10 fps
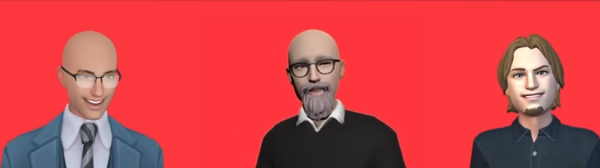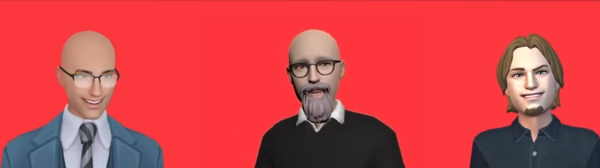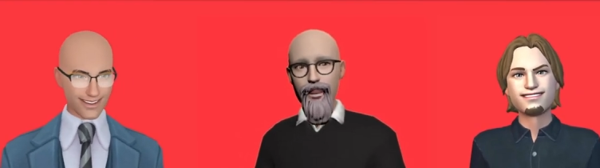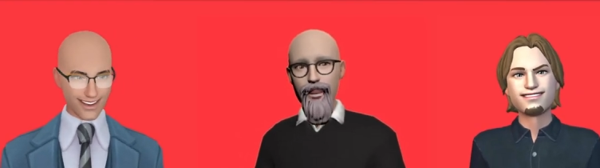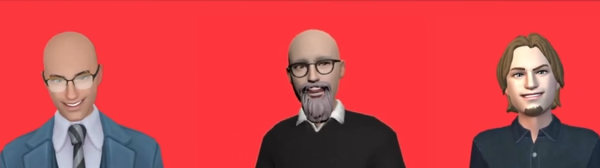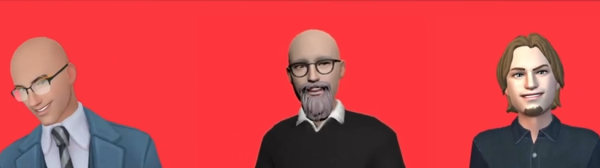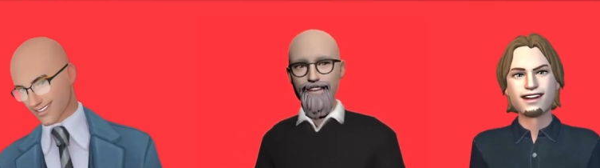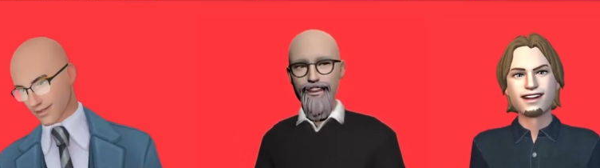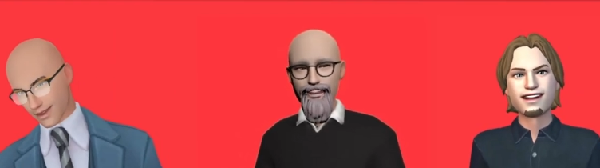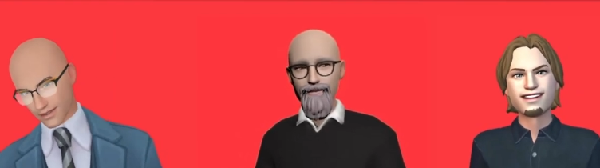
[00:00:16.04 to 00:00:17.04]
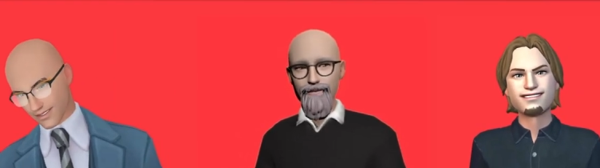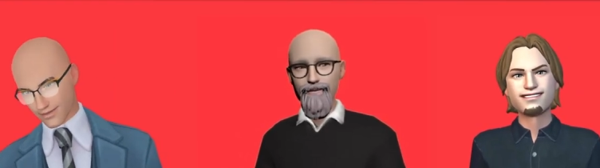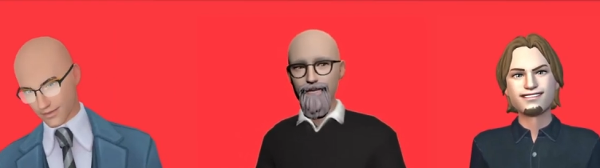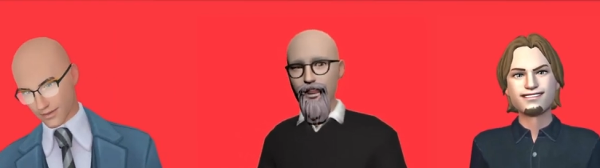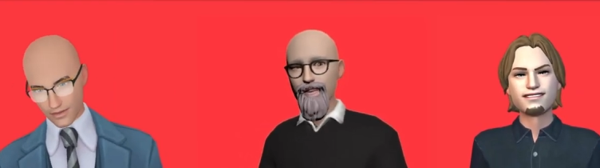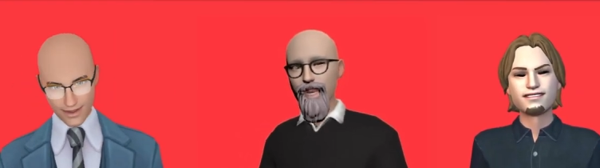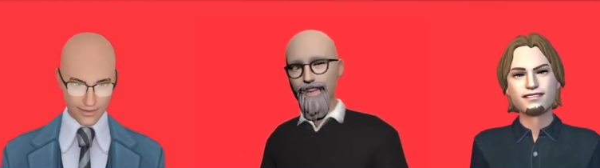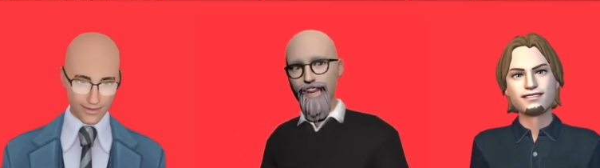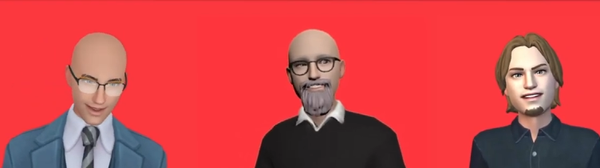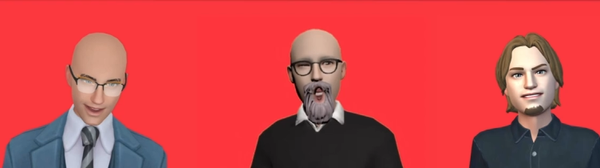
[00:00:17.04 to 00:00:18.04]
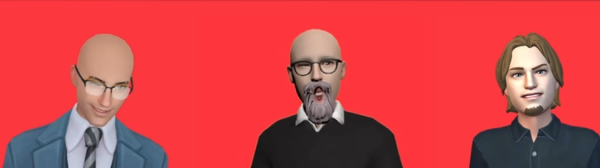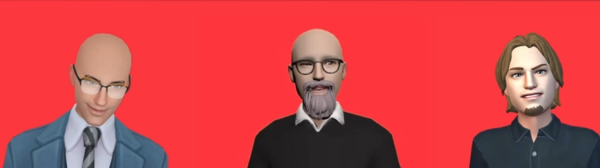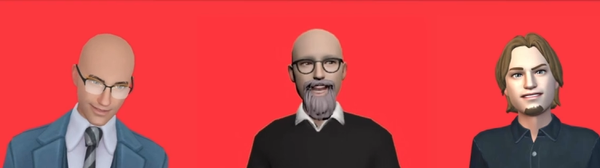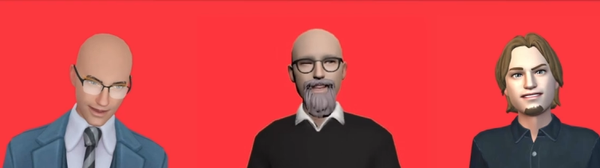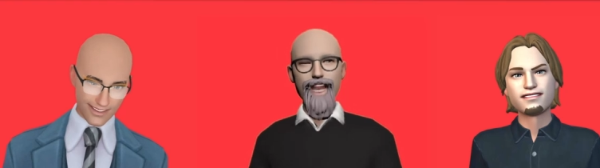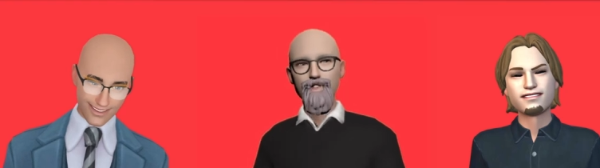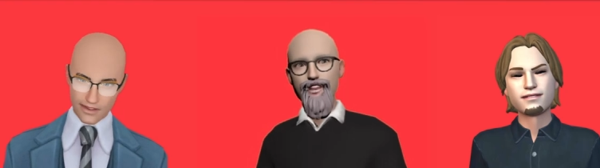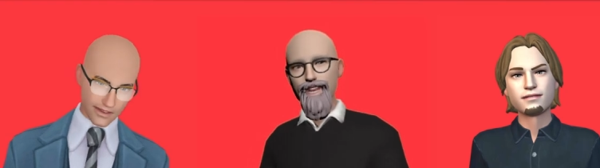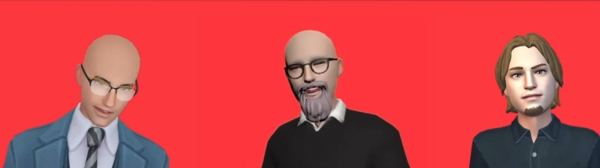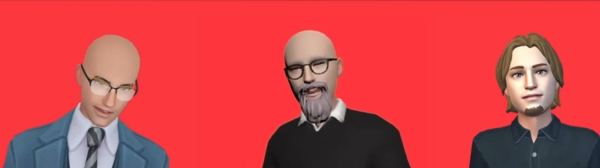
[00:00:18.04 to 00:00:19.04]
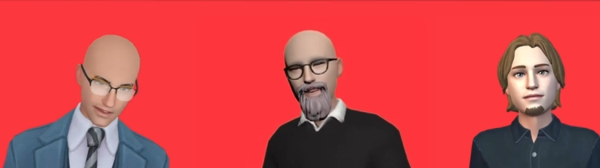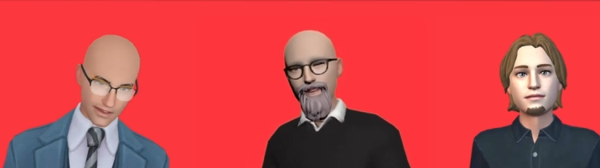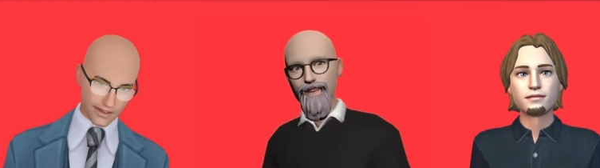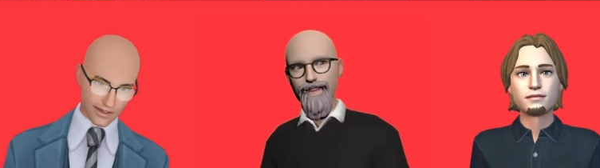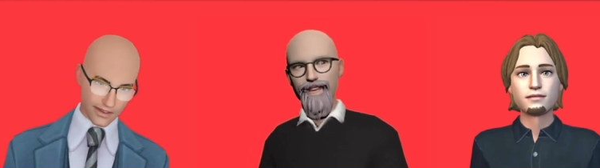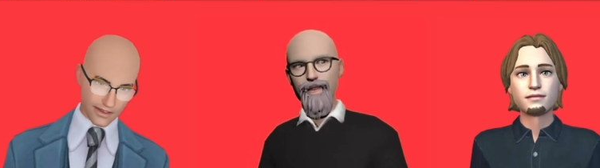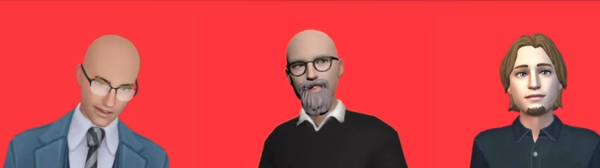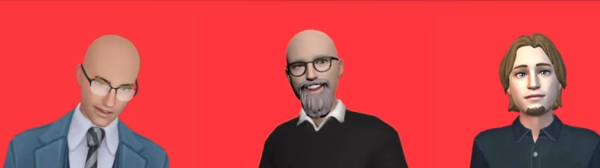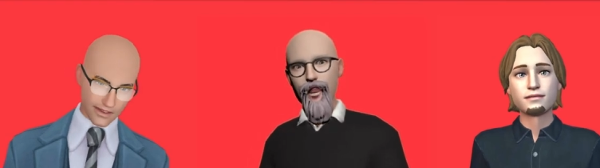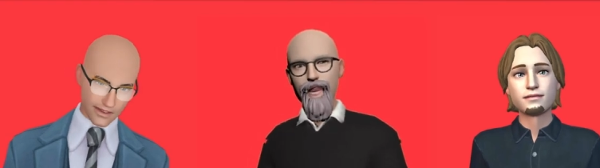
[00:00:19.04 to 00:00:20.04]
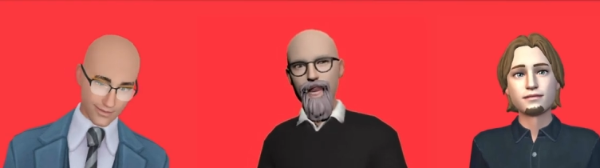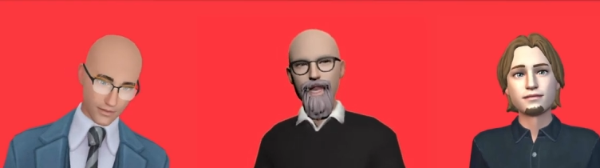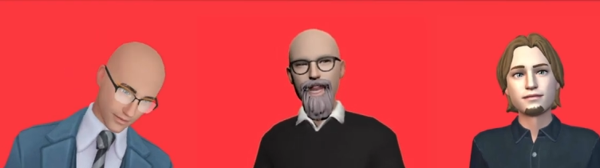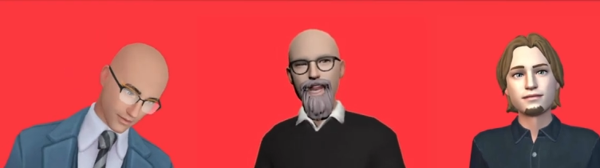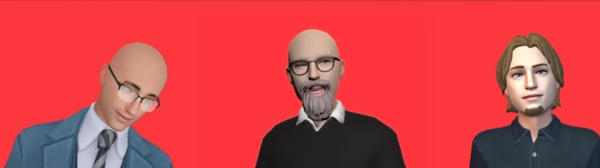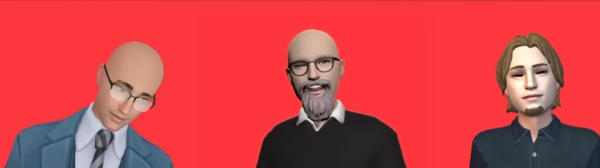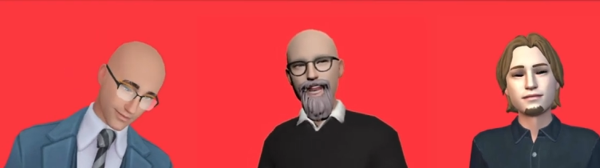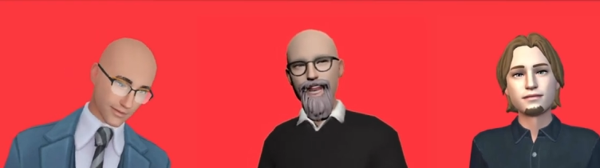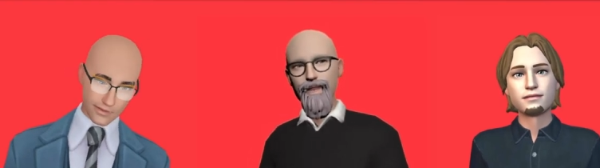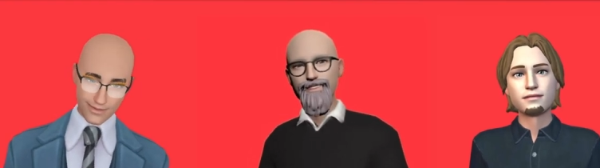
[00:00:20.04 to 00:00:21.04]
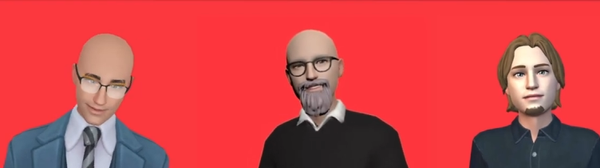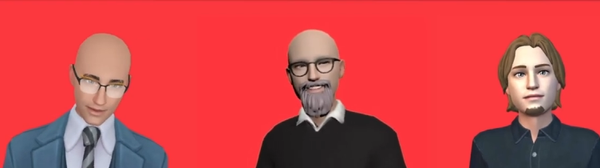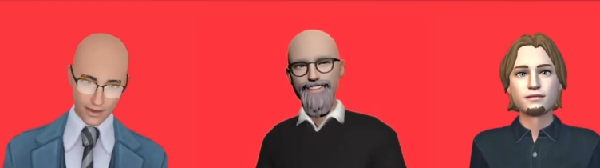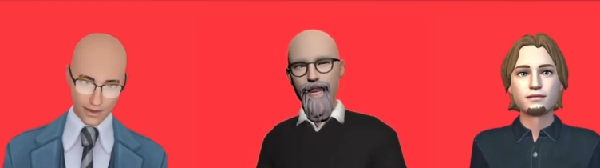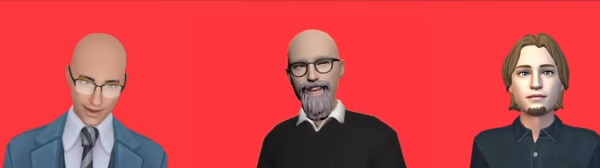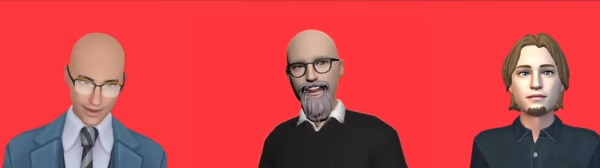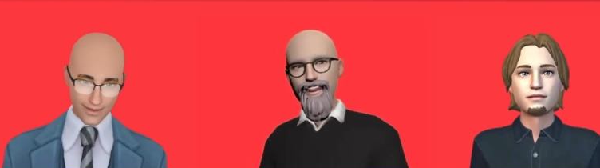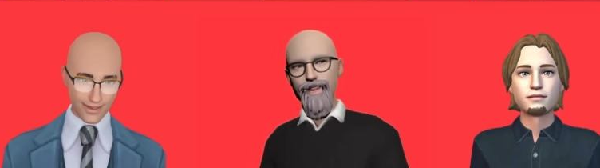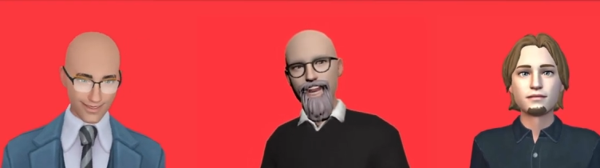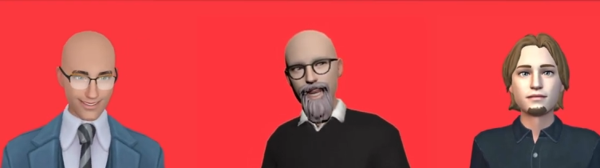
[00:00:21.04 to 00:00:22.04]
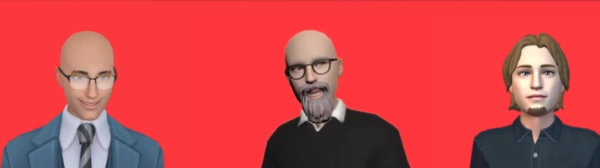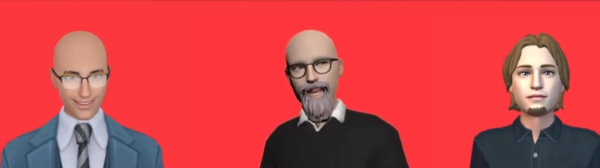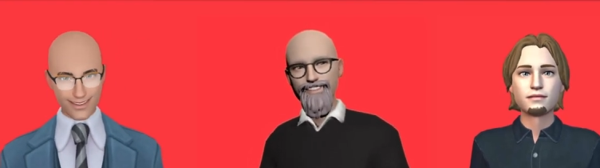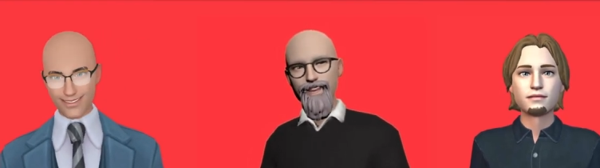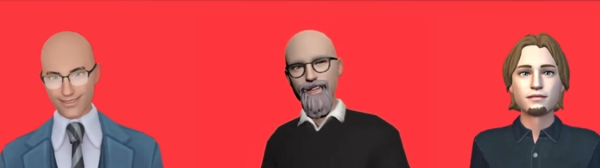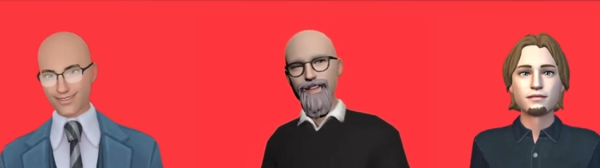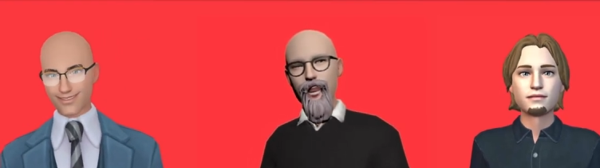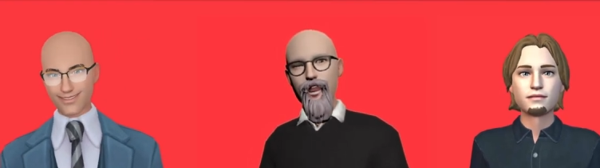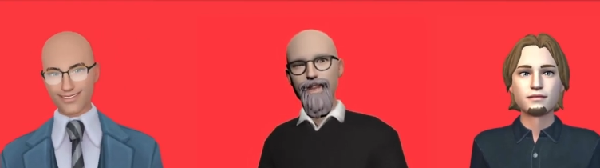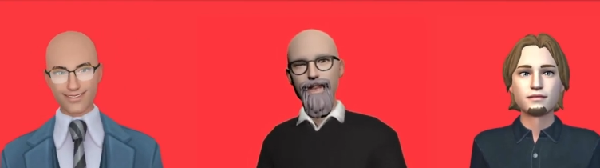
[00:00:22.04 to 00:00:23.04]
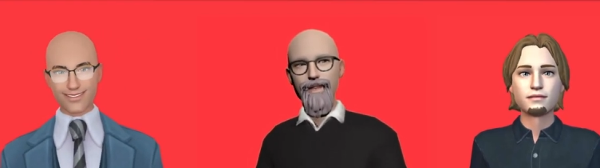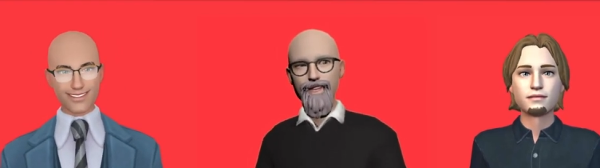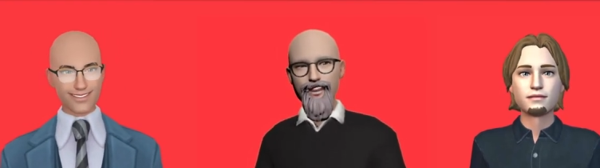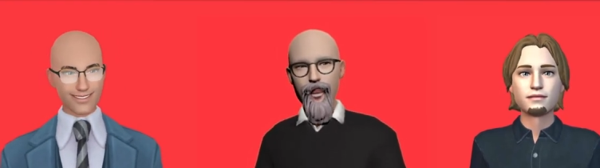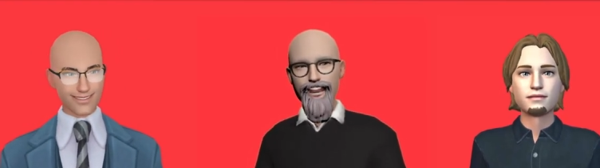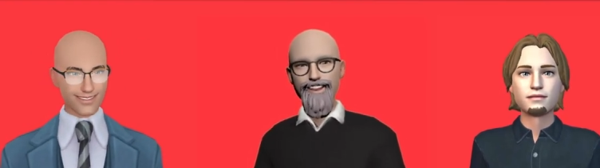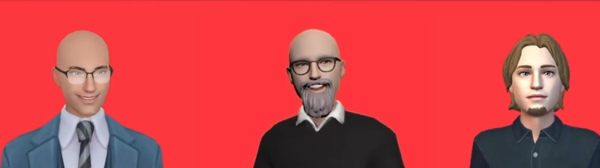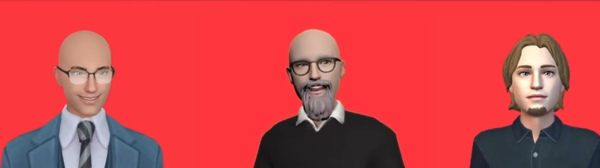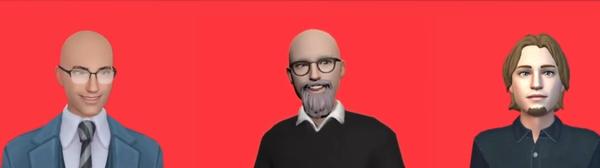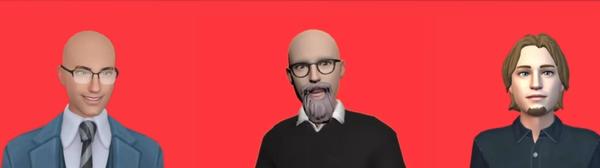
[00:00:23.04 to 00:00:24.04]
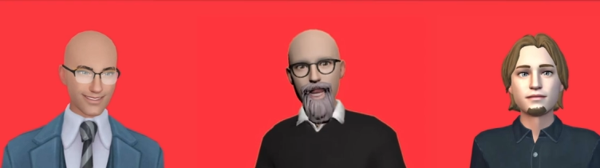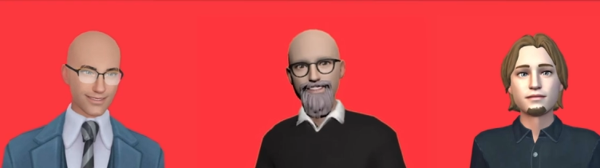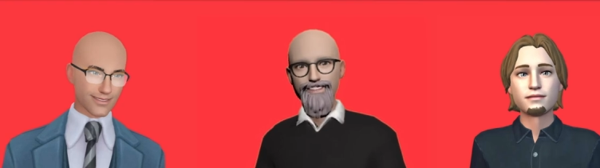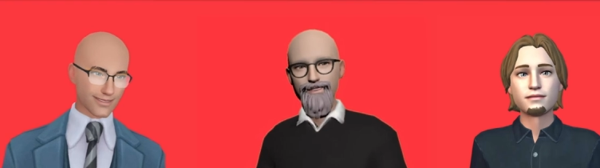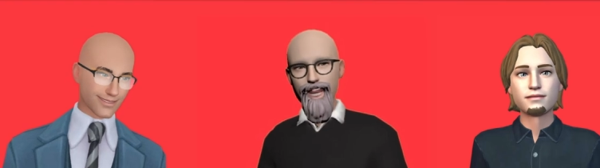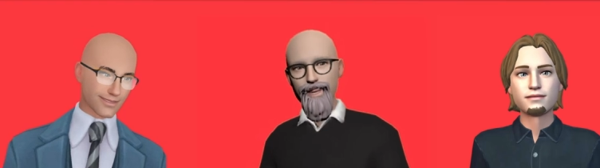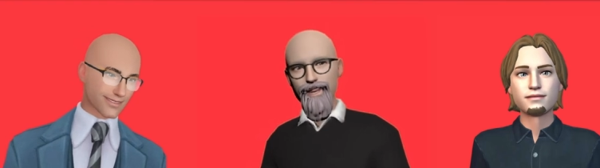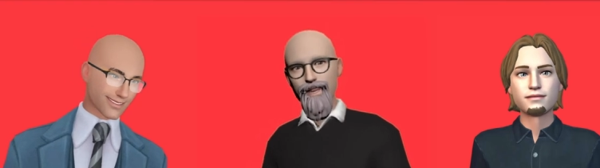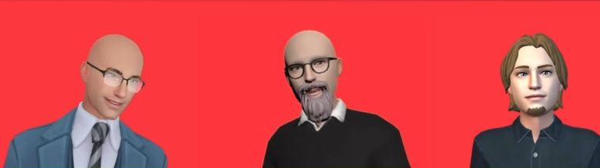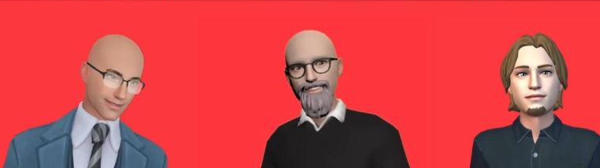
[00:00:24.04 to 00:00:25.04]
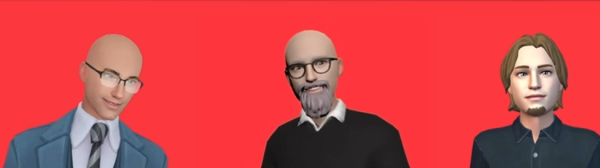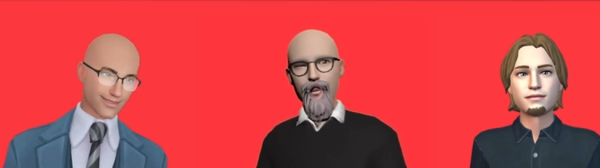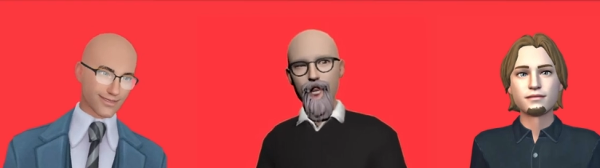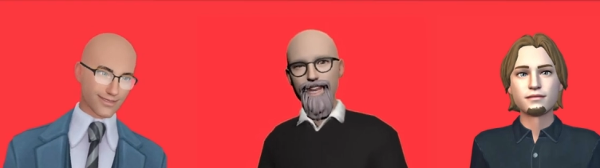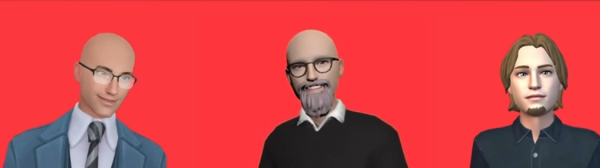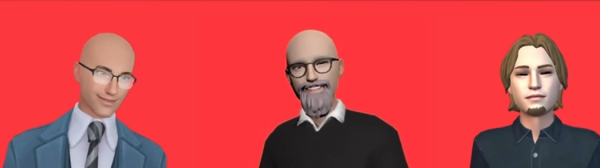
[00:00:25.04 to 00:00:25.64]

Speaker 1: right? yeah, does it? I think so. In I mean, if you're looking at sense? Web three tokenization I mean, and NFTs, and you're going to put it in your PlayStation, this is this is more yeah.